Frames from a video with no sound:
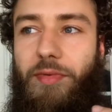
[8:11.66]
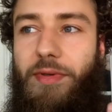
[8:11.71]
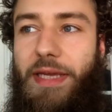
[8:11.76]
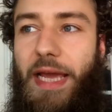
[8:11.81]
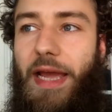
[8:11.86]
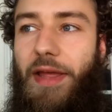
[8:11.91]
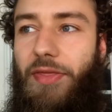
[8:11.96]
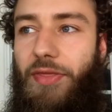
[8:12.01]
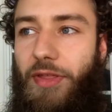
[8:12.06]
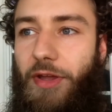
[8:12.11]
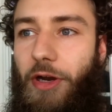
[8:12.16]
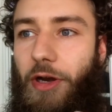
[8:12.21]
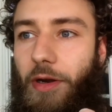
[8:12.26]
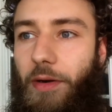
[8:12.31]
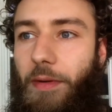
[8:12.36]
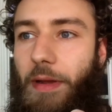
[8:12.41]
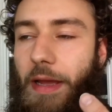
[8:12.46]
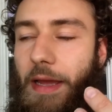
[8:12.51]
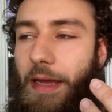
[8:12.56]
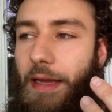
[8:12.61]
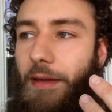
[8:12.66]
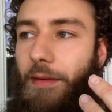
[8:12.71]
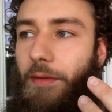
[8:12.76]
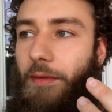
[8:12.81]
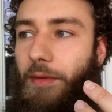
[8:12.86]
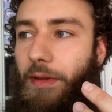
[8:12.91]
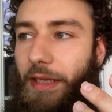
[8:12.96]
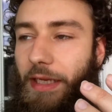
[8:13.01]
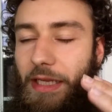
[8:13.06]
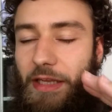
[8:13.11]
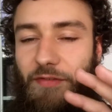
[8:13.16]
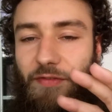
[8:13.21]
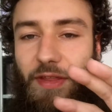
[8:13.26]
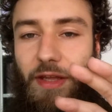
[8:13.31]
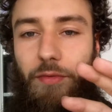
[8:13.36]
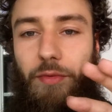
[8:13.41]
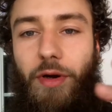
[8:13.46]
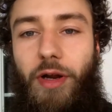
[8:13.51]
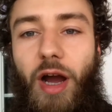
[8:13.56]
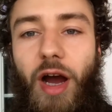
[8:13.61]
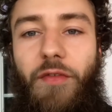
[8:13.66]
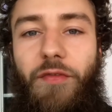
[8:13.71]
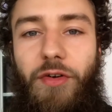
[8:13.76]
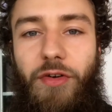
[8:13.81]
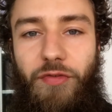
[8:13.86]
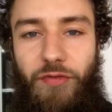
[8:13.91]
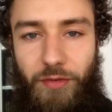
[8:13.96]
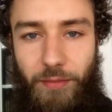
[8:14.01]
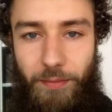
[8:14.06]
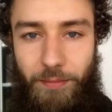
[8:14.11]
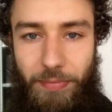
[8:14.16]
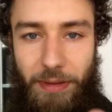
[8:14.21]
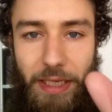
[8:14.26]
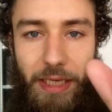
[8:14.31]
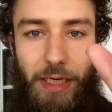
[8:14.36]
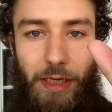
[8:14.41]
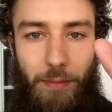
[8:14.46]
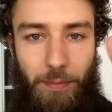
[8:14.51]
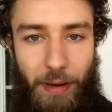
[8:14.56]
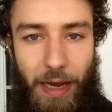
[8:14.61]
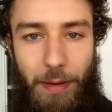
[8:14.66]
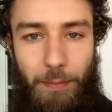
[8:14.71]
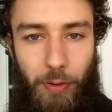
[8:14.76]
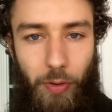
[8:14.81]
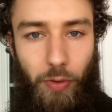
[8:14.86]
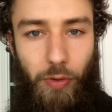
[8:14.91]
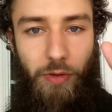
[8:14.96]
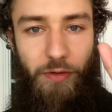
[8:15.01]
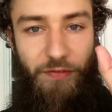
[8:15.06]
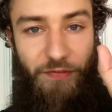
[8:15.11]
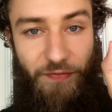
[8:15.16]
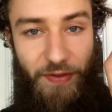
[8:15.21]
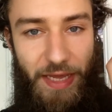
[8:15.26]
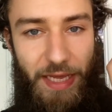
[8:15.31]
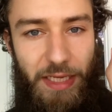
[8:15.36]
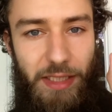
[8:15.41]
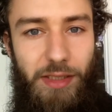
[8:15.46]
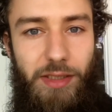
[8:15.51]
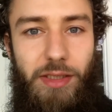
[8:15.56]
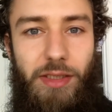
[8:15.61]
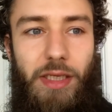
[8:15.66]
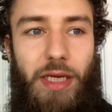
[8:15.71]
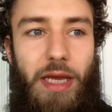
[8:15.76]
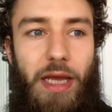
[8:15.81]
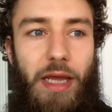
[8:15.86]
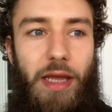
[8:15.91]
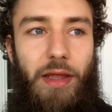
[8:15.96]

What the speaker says: get their, like, if they recover from being in a bipolar phase,